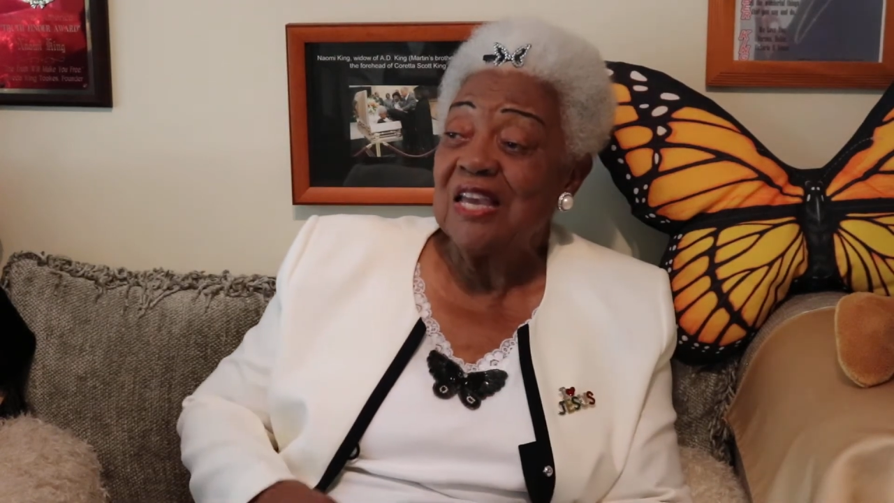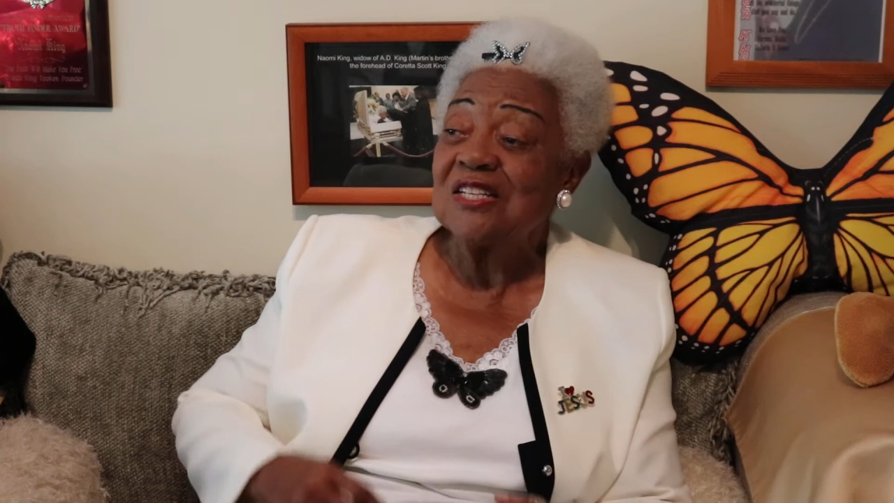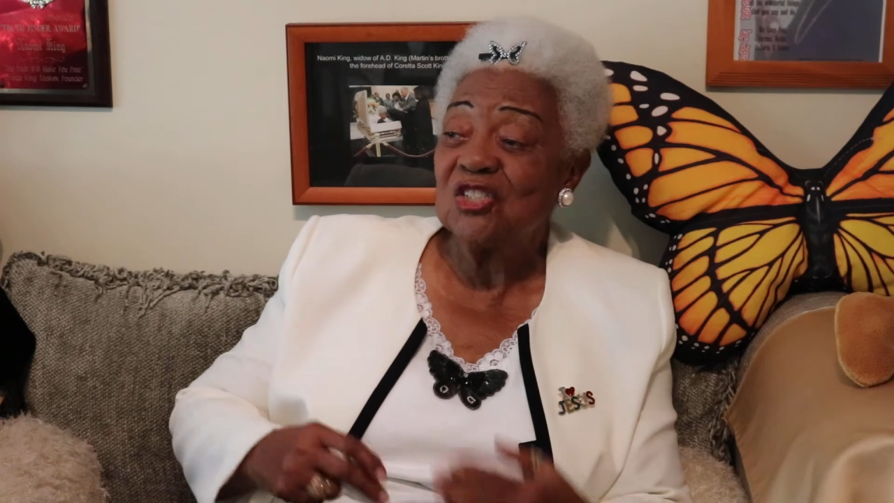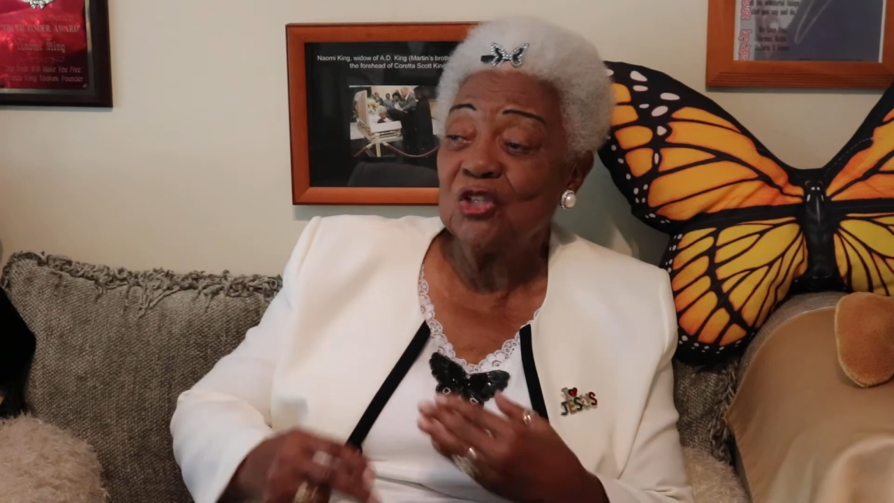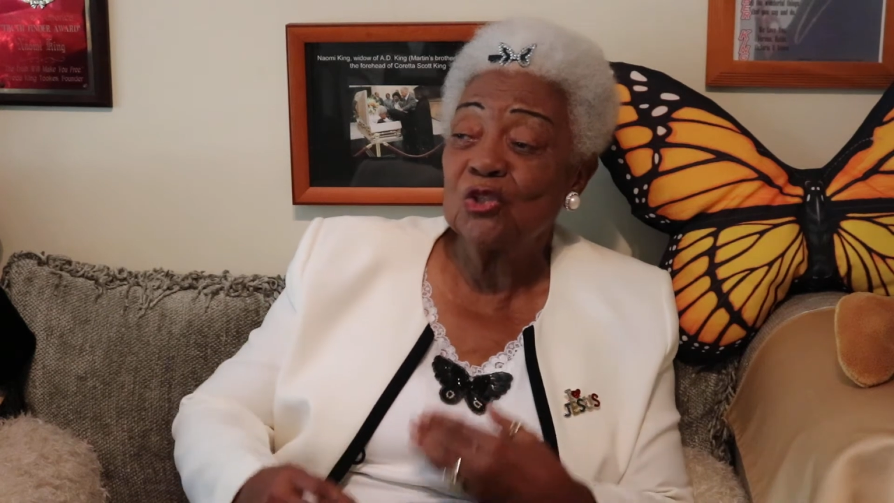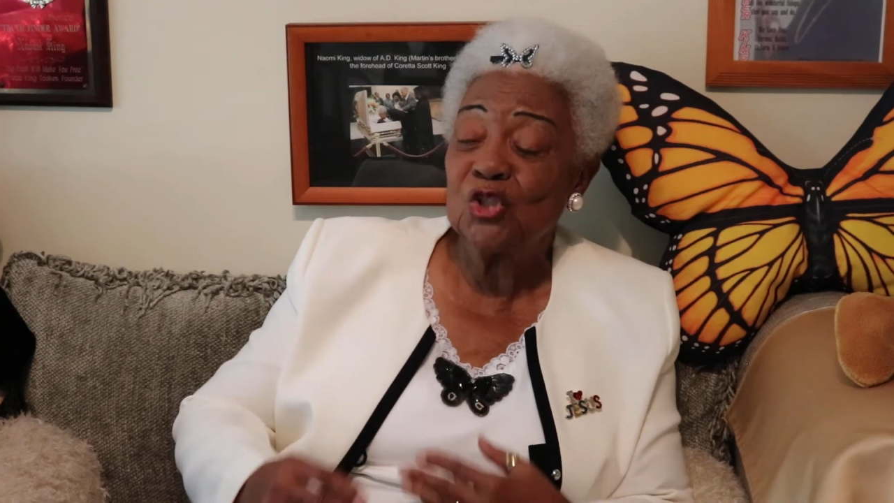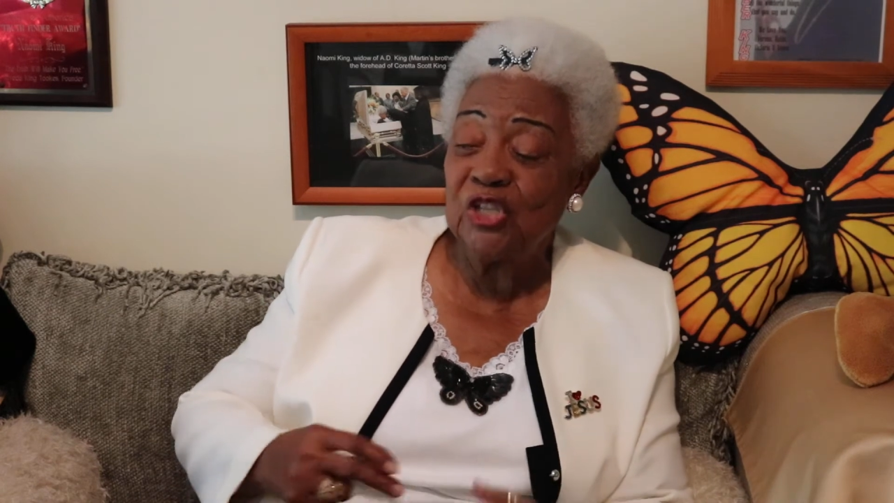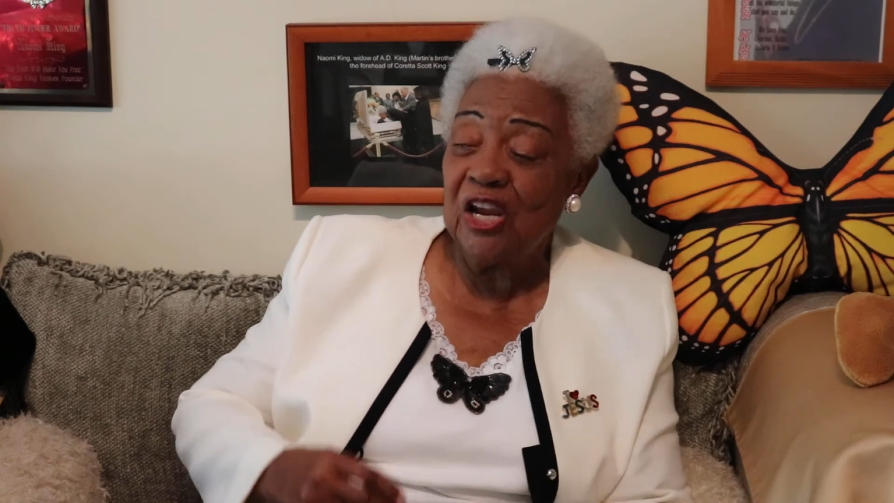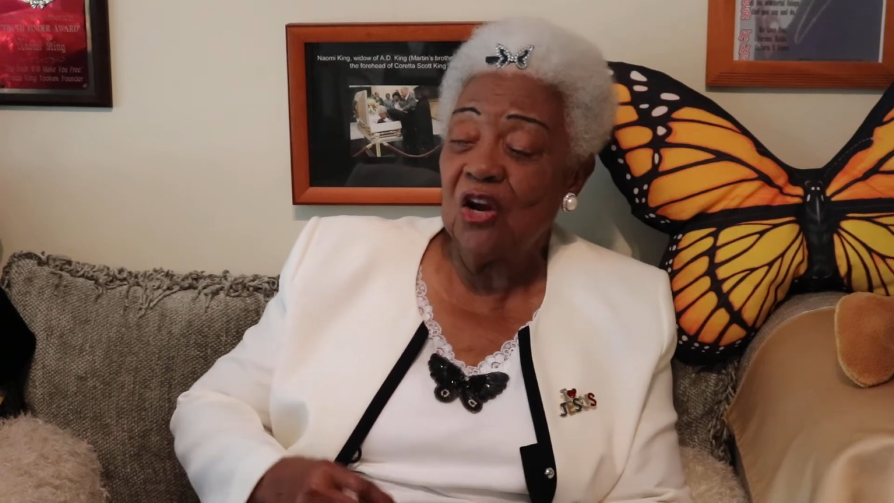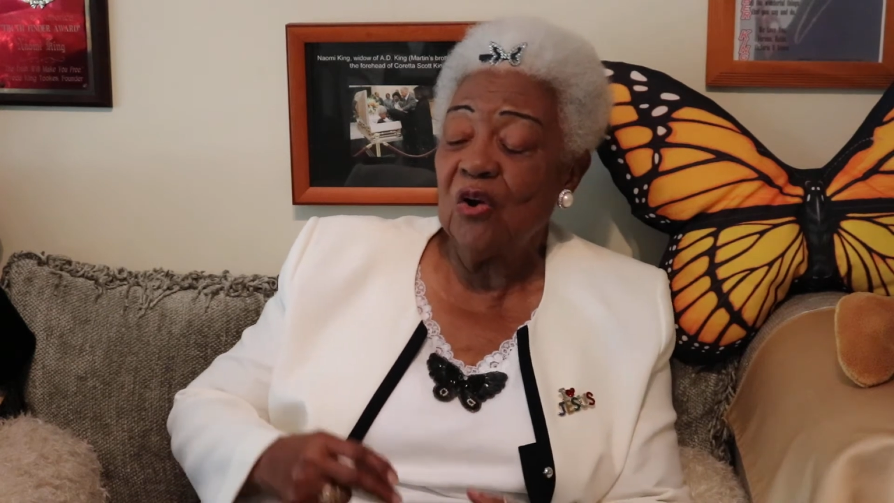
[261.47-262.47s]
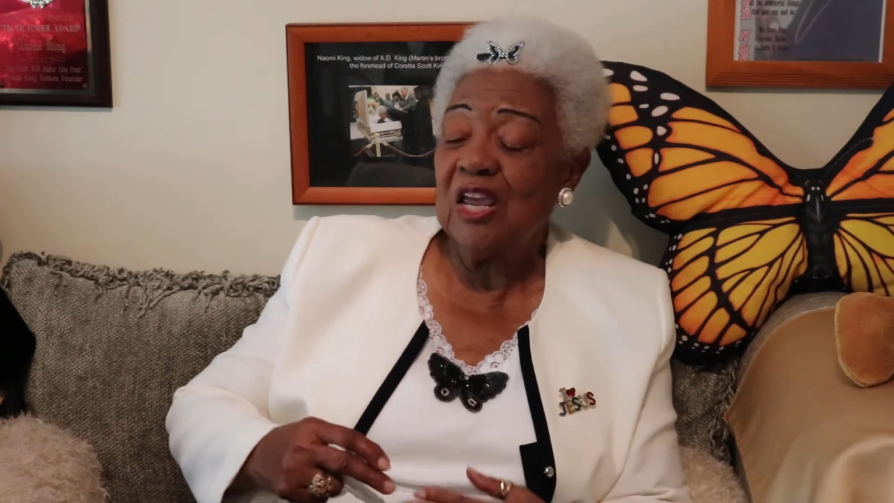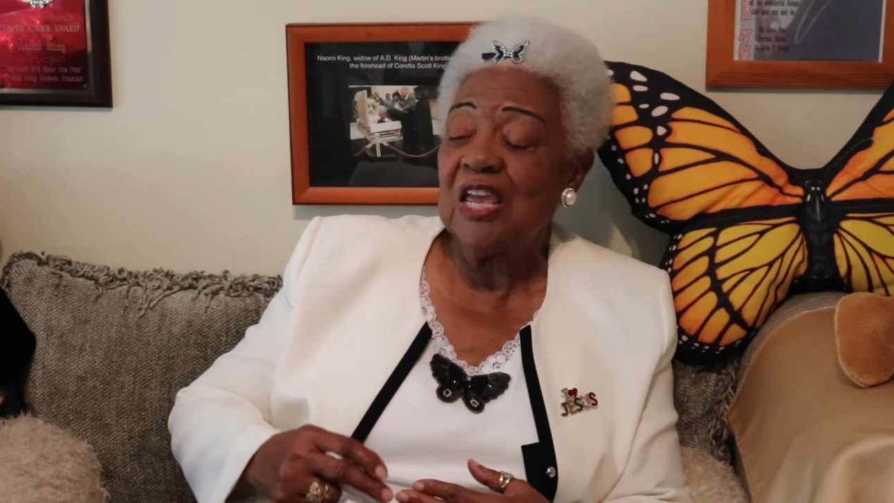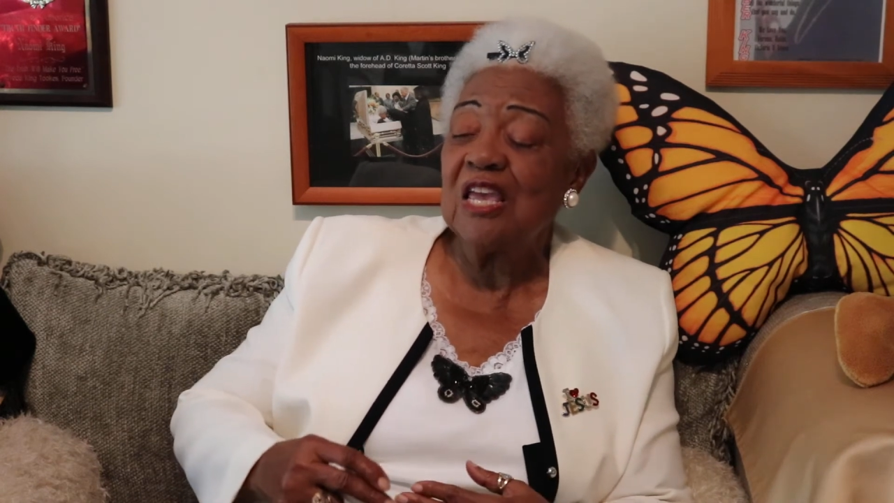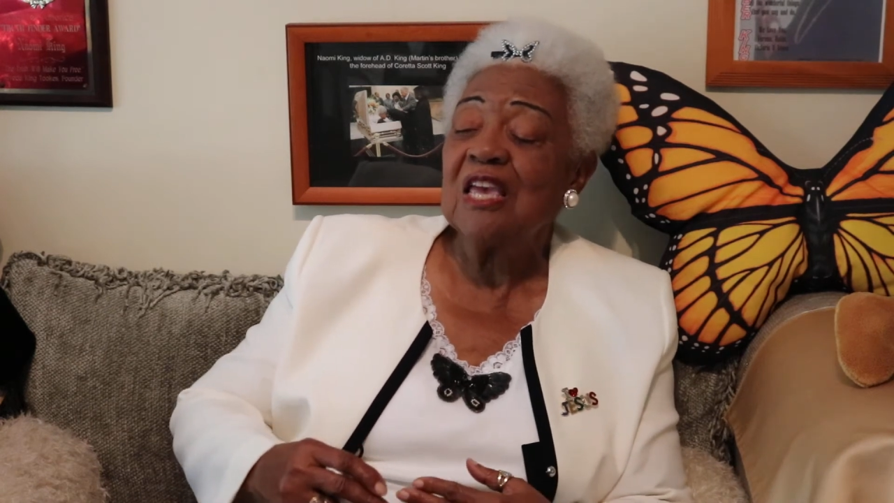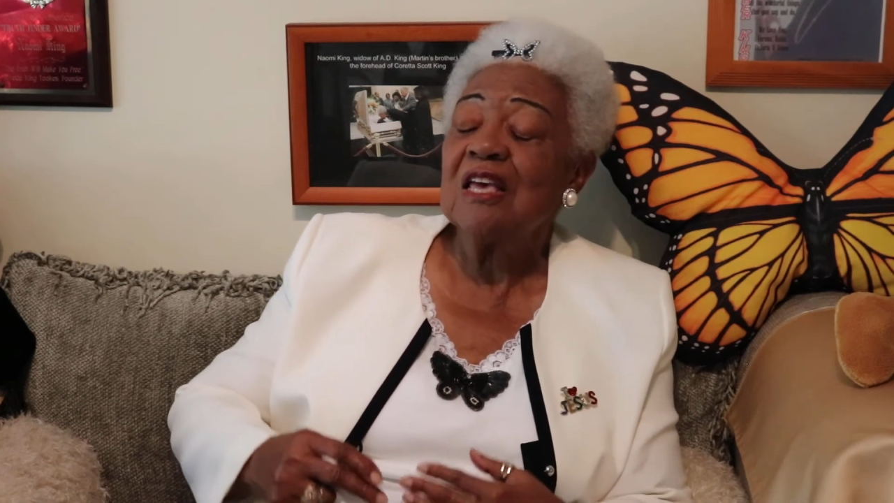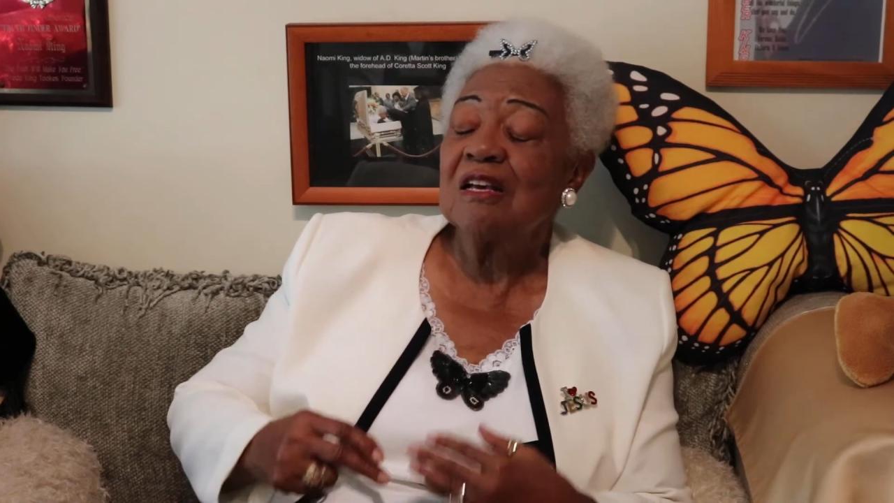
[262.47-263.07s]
still share a